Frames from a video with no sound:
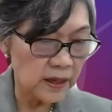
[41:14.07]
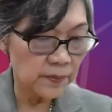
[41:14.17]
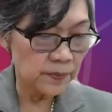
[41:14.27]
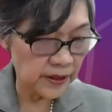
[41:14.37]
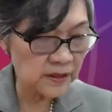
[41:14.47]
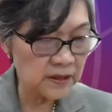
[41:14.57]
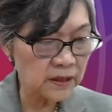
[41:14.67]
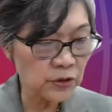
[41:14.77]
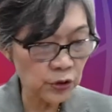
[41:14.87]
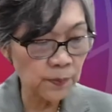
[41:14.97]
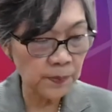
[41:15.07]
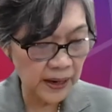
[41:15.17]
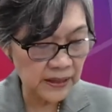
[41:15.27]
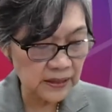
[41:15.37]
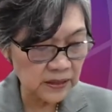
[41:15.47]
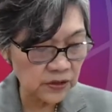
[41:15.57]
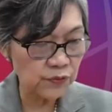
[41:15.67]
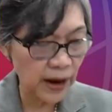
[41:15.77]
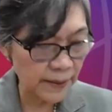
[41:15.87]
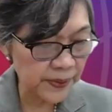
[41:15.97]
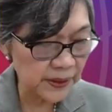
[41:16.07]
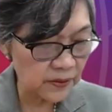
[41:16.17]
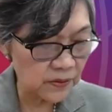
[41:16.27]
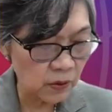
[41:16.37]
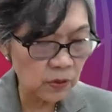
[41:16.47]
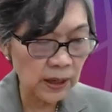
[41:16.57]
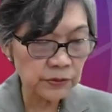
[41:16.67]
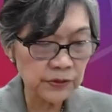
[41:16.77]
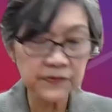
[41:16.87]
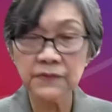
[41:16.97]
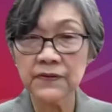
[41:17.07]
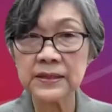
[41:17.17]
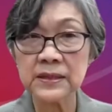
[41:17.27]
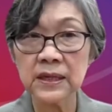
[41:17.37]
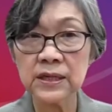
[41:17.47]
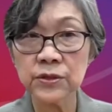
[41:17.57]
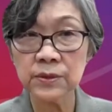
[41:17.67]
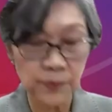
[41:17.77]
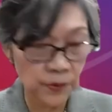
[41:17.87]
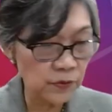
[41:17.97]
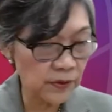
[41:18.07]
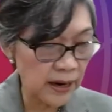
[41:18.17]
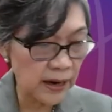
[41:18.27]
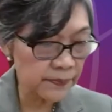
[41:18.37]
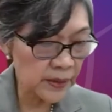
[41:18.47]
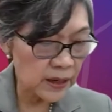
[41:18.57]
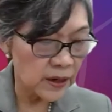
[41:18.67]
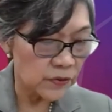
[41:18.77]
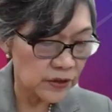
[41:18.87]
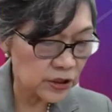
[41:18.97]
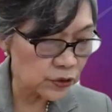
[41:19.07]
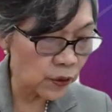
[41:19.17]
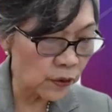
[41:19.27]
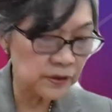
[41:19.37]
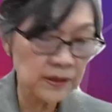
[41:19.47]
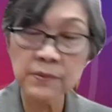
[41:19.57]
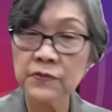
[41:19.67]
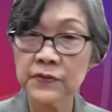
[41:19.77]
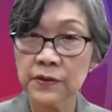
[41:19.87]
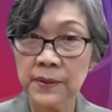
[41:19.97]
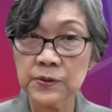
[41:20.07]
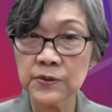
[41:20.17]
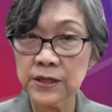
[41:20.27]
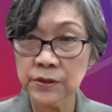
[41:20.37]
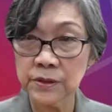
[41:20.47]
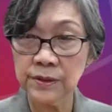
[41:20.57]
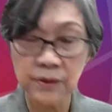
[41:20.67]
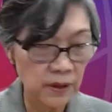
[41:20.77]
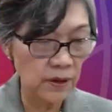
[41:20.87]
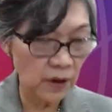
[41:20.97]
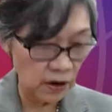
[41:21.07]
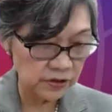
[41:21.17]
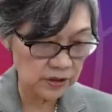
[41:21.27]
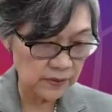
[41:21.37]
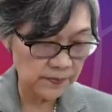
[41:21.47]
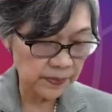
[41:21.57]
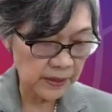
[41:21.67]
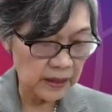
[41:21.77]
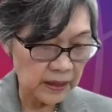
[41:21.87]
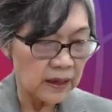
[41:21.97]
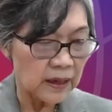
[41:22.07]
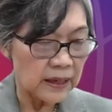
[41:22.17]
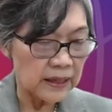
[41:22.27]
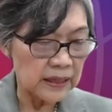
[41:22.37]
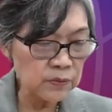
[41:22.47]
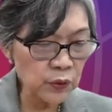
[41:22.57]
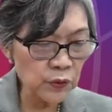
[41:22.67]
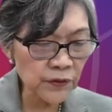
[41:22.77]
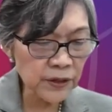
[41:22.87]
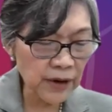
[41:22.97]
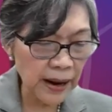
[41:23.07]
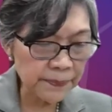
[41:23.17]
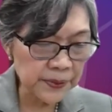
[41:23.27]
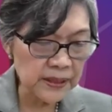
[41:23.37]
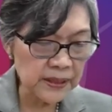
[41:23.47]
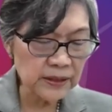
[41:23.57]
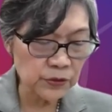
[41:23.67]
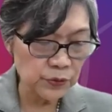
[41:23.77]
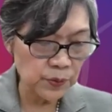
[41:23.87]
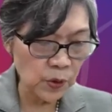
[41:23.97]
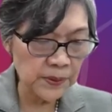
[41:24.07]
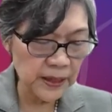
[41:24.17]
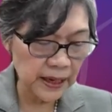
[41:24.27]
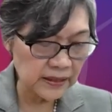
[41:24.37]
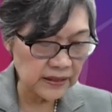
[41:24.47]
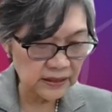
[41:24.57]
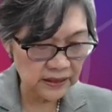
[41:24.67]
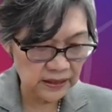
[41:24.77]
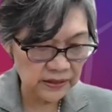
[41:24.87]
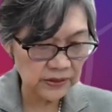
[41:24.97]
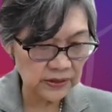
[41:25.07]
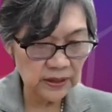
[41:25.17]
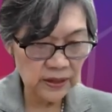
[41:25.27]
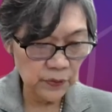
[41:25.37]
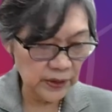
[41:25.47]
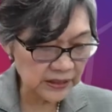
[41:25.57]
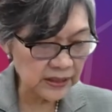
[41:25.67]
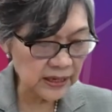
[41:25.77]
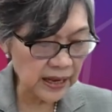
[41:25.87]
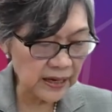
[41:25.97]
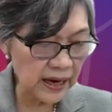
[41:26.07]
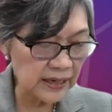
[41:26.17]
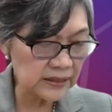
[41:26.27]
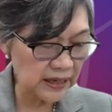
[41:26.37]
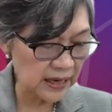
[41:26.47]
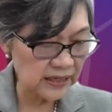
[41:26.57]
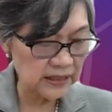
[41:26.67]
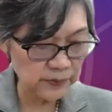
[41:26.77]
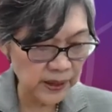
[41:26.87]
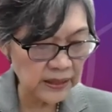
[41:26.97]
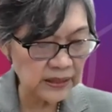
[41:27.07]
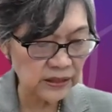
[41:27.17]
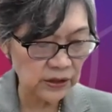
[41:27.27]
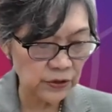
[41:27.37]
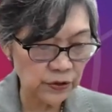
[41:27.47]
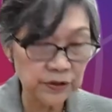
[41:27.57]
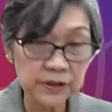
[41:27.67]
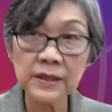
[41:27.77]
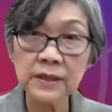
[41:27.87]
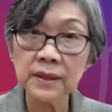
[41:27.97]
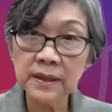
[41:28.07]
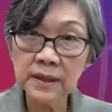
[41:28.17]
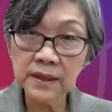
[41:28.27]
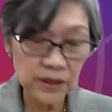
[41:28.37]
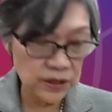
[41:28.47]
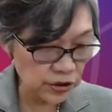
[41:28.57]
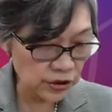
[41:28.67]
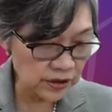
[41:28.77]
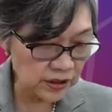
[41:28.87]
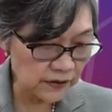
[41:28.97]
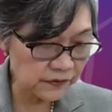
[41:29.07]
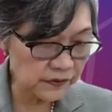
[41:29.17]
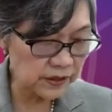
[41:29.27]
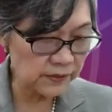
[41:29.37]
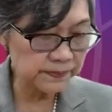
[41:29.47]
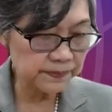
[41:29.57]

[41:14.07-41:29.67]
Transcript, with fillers: President Joe Biden's rapid rollout of the vaccination program restored some of the reputation lost. In moving rapidly to mobilize his Western allies and his many security initiatives,